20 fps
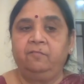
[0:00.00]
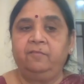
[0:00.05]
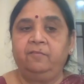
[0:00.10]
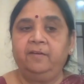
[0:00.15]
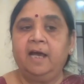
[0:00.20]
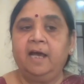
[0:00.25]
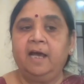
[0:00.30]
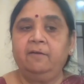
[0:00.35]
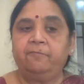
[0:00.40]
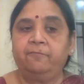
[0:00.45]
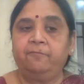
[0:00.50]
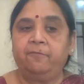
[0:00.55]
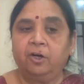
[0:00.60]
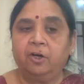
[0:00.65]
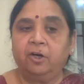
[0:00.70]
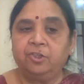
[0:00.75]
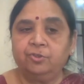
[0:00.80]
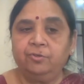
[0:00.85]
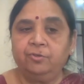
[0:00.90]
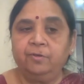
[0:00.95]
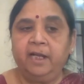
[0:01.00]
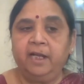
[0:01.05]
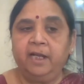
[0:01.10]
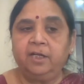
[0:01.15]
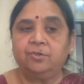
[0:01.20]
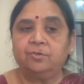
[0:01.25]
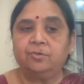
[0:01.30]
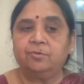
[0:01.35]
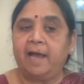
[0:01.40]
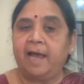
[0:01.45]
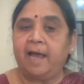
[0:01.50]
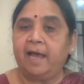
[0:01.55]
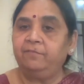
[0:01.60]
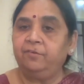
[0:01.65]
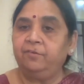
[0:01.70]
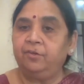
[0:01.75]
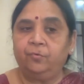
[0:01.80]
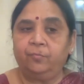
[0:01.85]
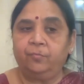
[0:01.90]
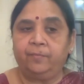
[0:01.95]
We are fortunate to
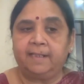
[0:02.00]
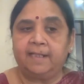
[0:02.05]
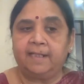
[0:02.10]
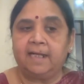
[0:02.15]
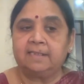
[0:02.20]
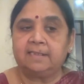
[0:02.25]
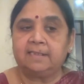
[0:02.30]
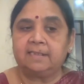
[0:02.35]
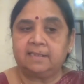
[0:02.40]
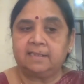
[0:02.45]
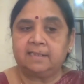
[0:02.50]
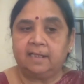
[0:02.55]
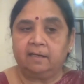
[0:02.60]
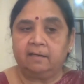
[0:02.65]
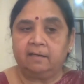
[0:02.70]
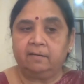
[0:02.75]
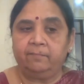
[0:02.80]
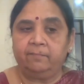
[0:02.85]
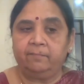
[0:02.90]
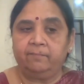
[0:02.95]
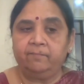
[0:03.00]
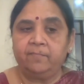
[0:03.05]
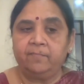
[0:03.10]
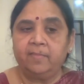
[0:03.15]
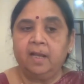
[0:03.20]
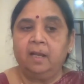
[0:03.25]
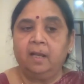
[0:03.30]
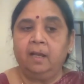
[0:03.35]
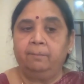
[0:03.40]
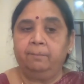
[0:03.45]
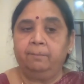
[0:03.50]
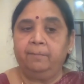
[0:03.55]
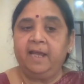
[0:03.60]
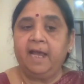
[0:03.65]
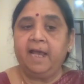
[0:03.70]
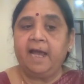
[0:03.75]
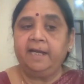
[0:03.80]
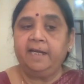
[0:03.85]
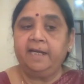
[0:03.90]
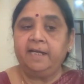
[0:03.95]
have you with us, sir.
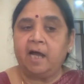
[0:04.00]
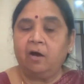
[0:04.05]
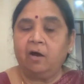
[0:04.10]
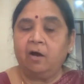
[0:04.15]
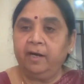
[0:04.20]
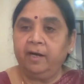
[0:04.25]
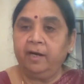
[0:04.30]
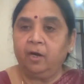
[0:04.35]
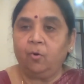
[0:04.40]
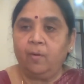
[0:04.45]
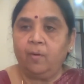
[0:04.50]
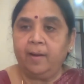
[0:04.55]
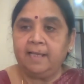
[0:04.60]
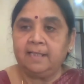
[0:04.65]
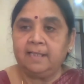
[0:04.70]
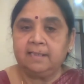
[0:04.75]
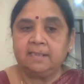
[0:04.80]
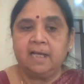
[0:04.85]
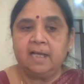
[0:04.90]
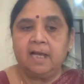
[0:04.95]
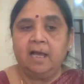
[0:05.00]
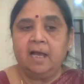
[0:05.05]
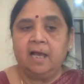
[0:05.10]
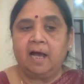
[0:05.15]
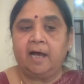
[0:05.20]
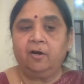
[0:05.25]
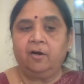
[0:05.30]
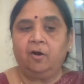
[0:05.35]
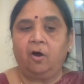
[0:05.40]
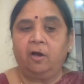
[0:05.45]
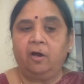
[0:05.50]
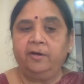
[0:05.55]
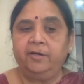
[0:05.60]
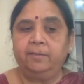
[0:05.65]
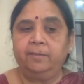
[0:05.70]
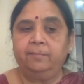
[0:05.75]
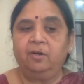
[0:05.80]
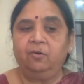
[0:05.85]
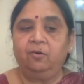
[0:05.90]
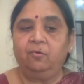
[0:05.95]
May I now request our
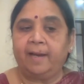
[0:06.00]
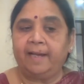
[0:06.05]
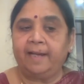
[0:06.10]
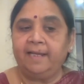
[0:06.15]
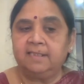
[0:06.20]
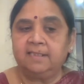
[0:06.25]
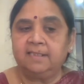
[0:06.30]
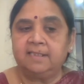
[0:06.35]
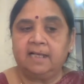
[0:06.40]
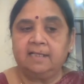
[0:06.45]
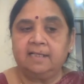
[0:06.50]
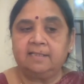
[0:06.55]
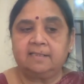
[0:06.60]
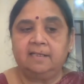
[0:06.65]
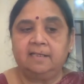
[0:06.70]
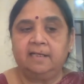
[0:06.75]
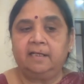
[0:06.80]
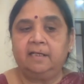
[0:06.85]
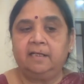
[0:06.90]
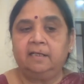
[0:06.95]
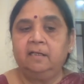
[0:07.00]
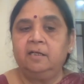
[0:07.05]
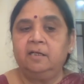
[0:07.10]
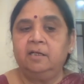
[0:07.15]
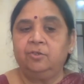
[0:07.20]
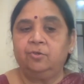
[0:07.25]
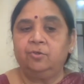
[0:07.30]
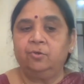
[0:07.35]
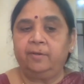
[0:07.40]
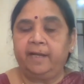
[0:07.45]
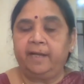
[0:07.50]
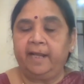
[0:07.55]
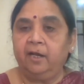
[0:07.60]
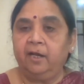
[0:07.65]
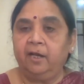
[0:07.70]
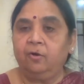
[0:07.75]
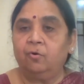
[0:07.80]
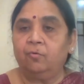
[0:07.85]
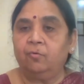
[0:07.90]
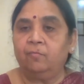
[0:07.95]
Honorable Vice Chancellor to
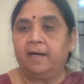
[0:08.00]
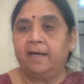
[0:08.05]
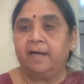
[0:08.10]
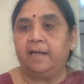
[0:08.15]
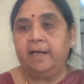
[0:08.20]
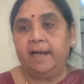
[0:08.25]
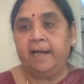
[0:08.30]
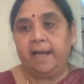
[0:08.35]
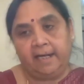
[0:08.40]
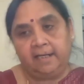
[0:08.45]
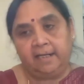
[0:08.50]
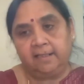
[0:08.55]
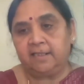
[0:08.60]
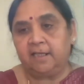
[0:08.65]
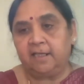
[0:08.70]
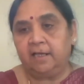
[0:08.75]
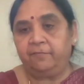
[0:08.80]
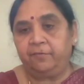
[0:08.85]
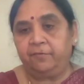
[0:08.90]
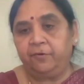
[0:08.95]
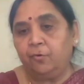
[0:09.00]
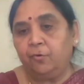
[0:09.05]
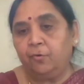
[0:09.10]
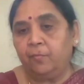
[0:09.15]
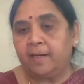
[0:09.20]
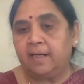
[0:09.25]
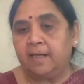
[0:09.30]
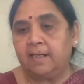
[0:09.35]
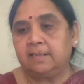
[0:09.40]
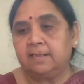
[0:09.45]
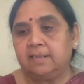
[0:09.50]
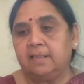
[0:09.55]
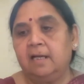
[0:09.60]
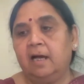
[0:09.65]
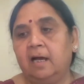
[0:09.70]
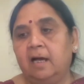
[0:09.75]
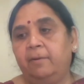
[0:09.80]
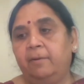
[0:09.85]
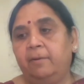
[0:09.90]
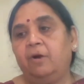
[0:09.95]
take over and say a few words
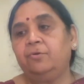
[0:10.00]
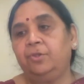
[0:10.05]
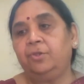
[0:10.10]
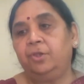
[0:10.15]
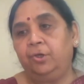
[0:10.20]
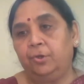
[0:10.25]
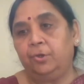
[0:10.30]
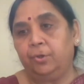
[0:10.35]
about the